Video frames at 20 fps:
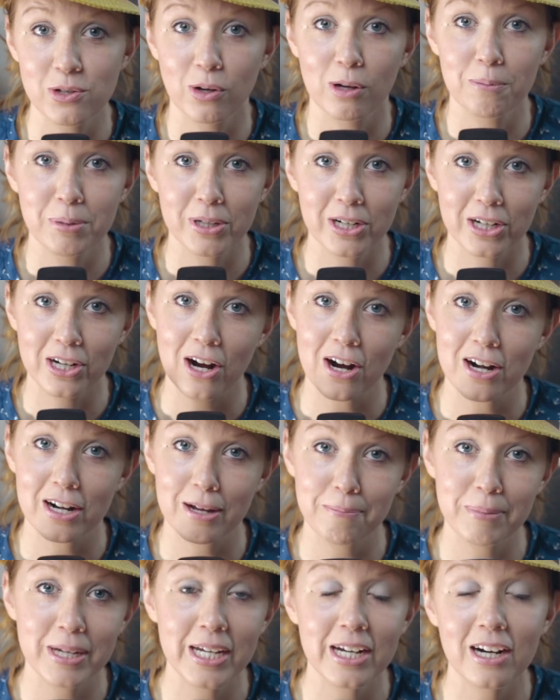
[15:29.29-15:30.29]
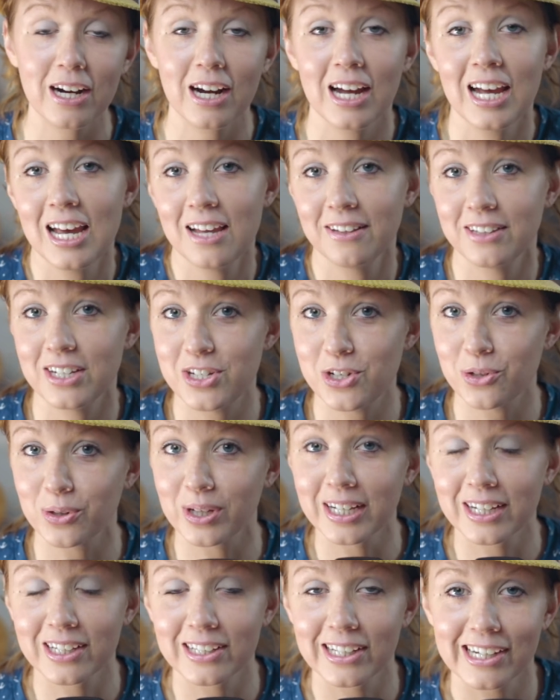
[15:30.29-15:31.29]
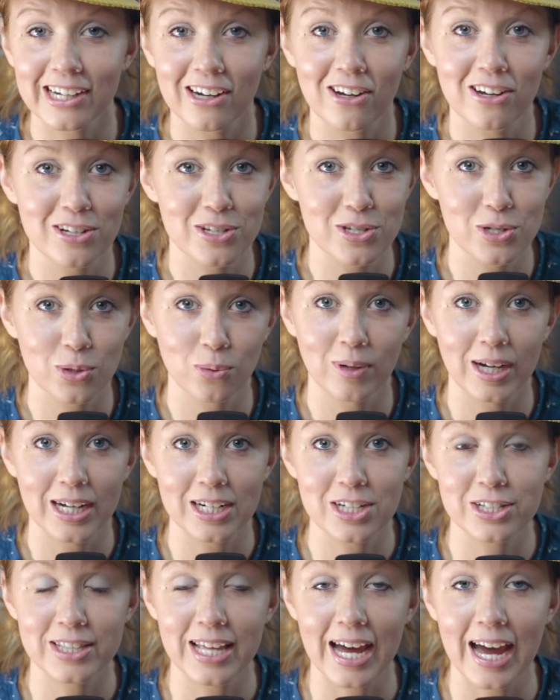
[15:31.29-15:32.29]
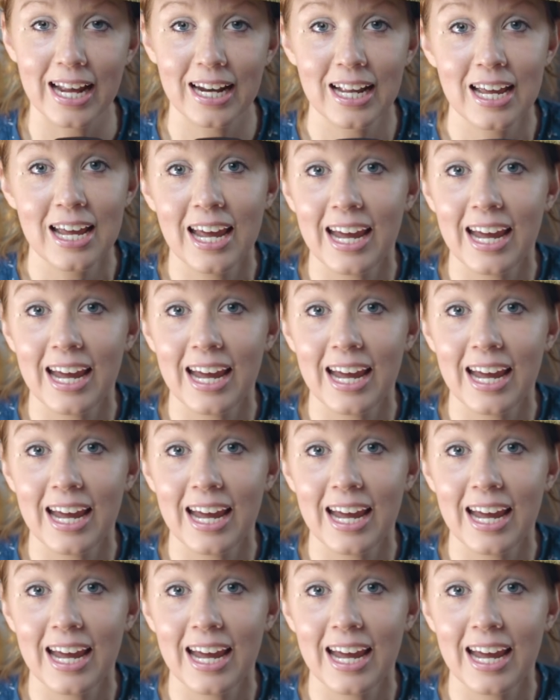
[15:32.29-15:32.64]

So I'll put a card up here that you can click on to watch that.